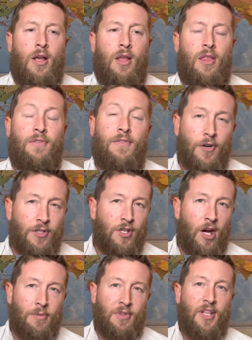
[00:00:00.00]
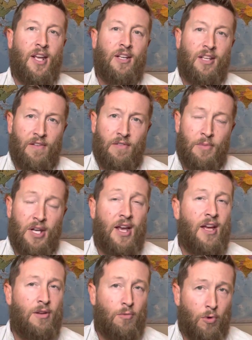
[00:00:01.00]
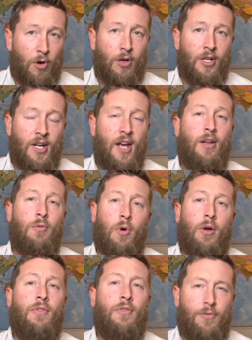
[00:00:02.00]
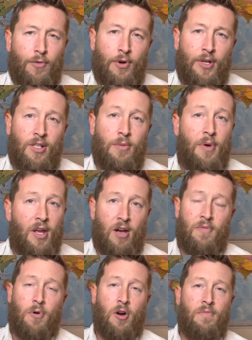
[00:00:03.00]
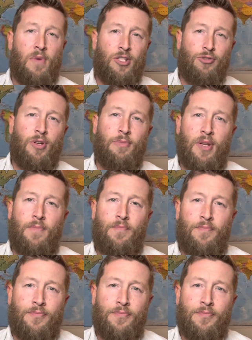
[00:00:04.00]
The first job that they had given me, I had to work, and I had to work for free to pay off part of my treatment.